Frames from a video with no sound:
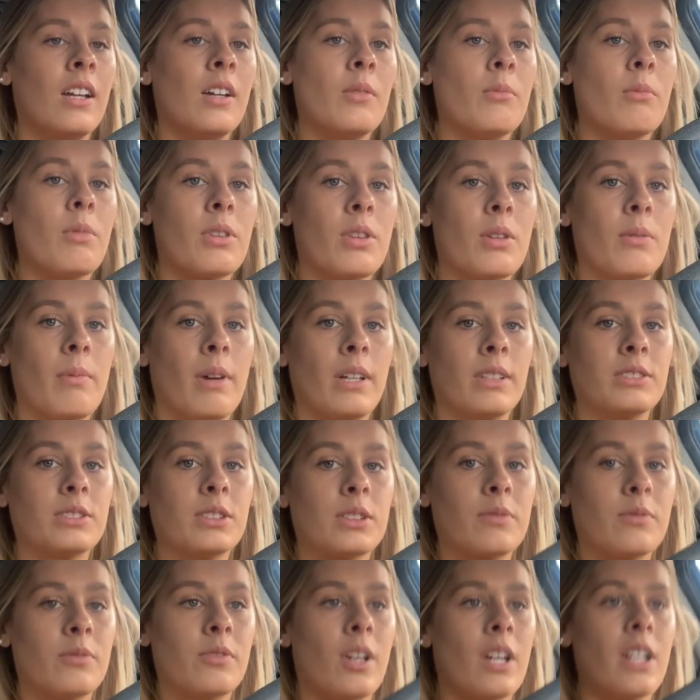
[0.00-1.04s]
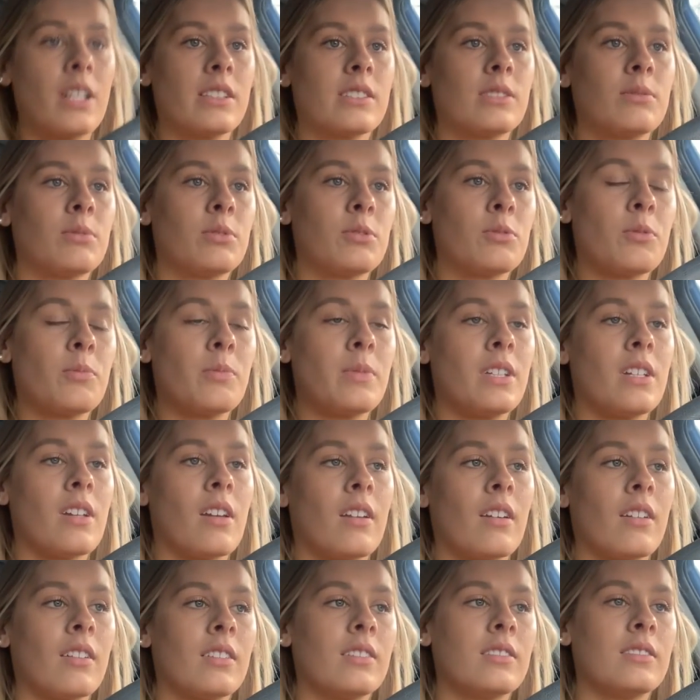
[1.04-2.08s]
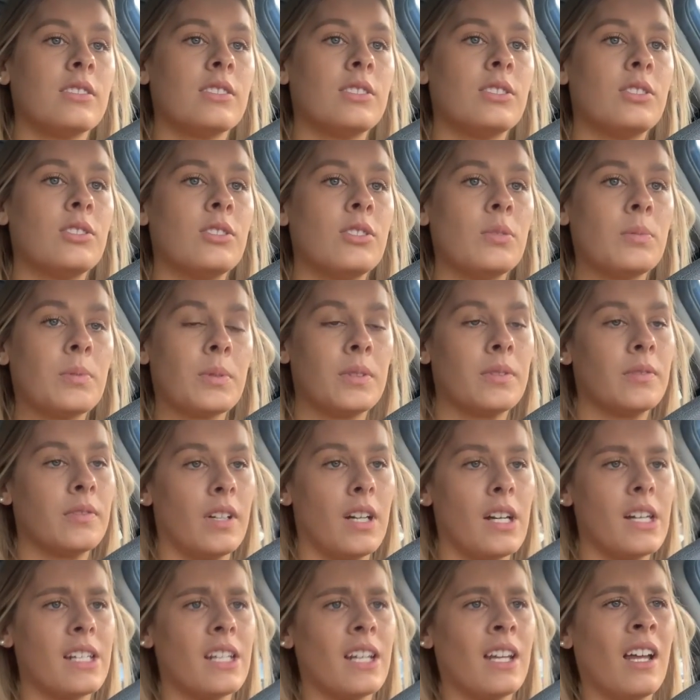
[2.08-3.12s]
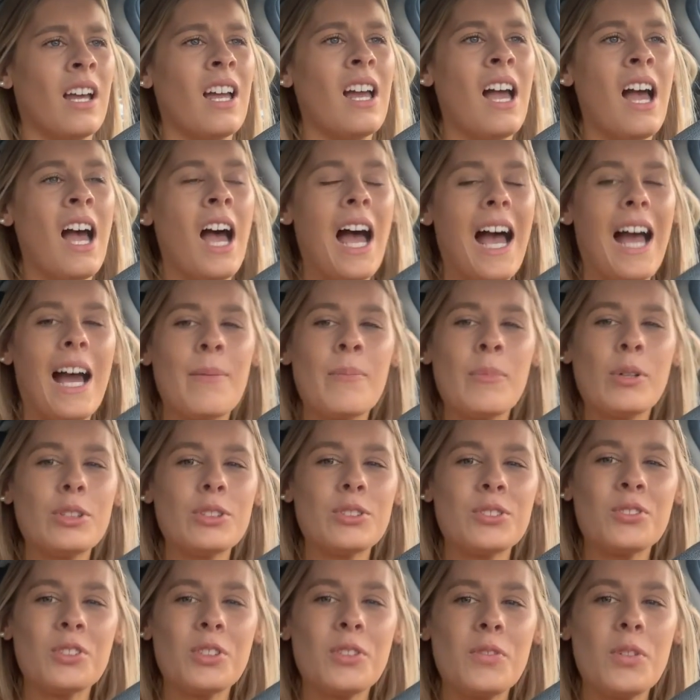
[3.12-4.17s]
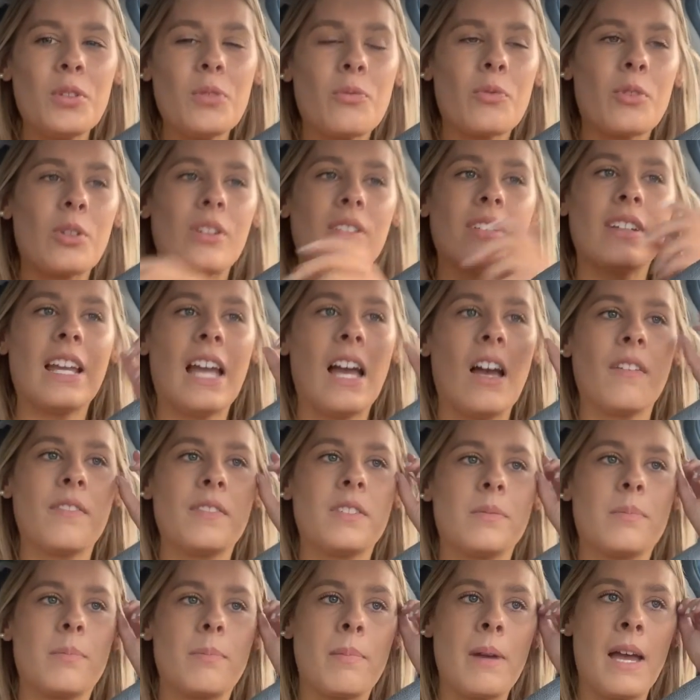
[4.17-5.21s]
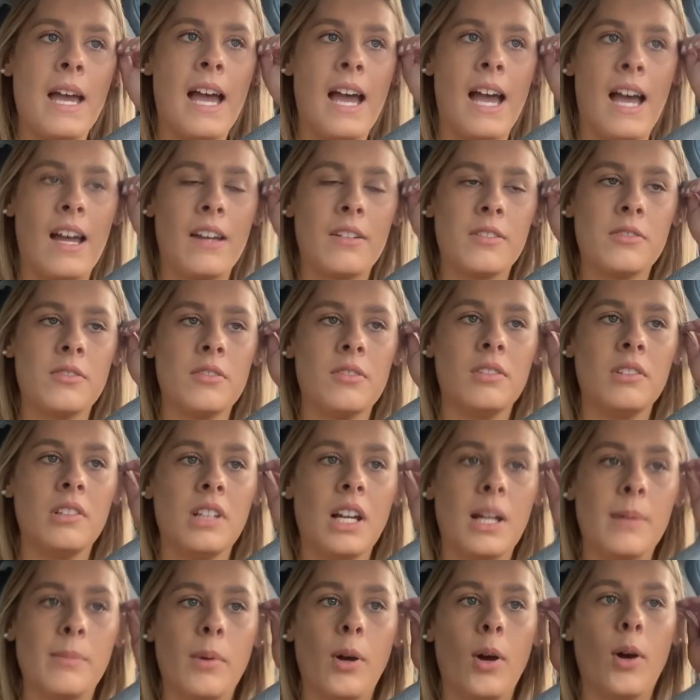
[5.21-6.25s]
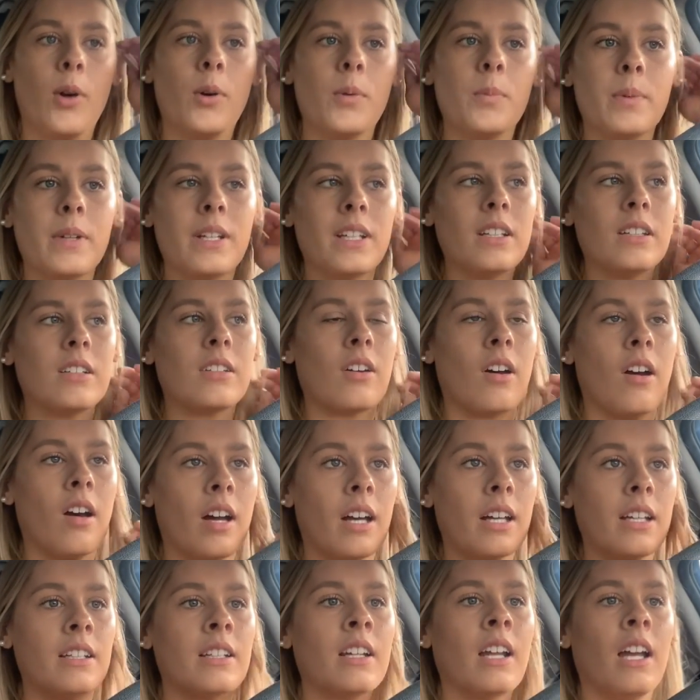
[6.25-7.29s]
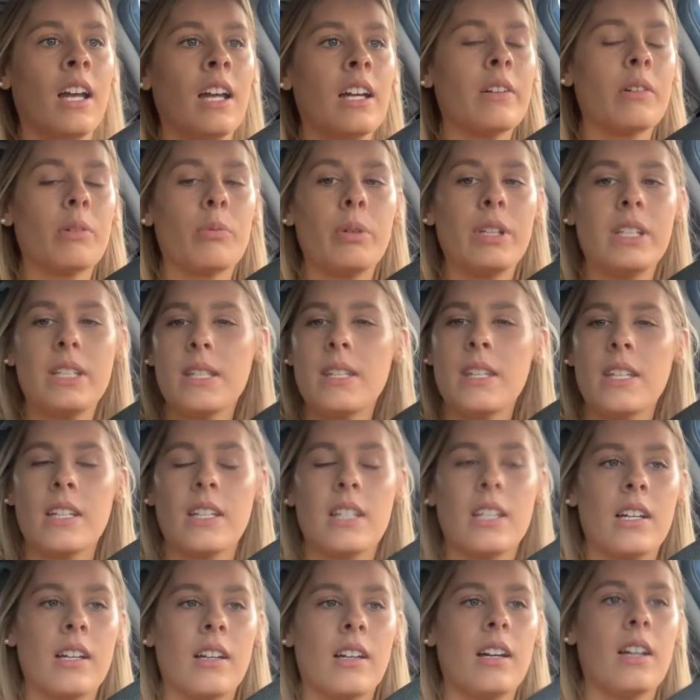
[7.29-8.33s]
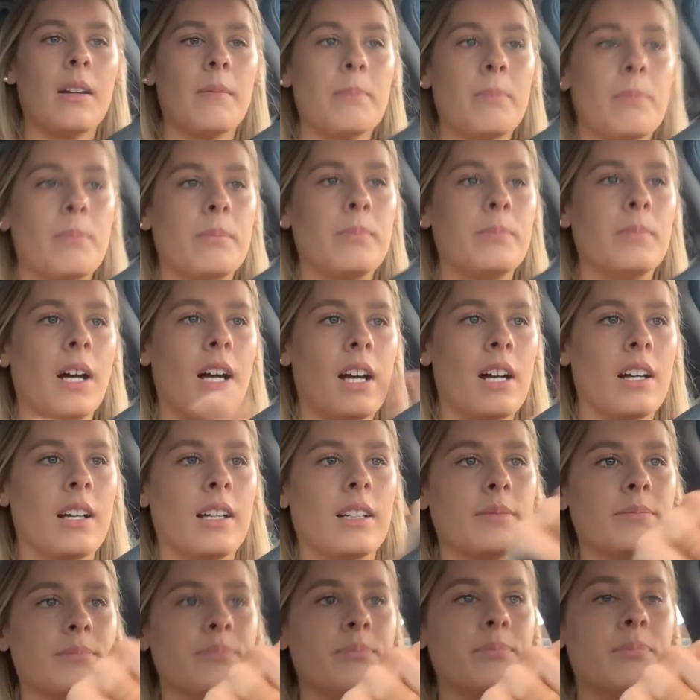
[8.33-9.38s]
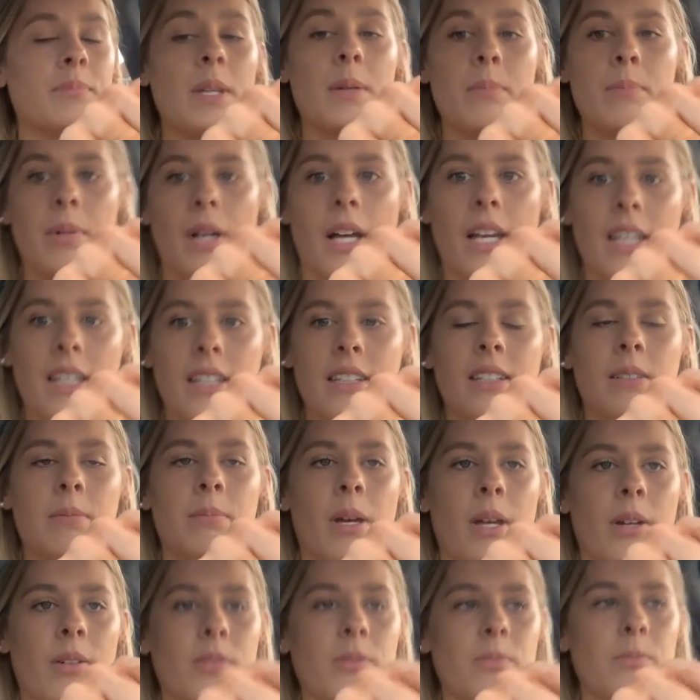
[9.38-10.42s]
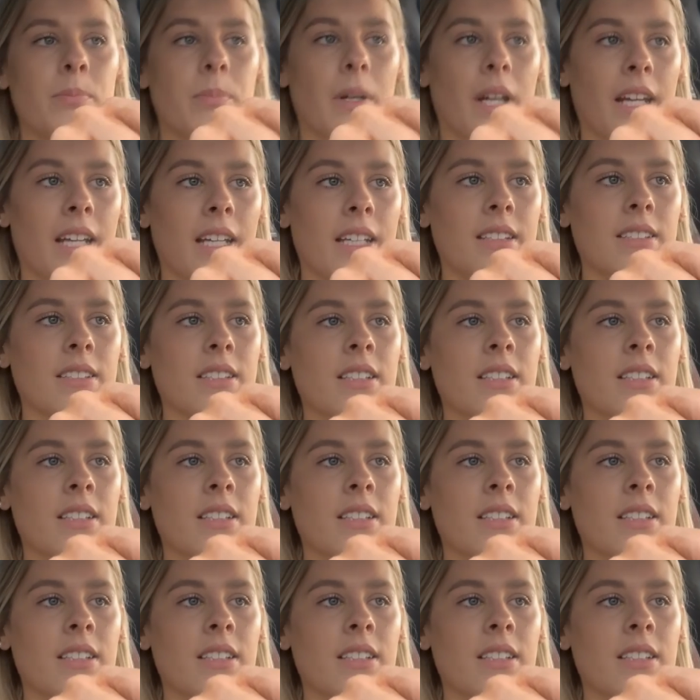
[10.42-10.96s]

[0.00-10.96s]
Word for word: with a bunch of friends, which will be super fun. I'm not sure if you really have to paddle. I'm hoping not. We did the um, the bike, the pedal bike.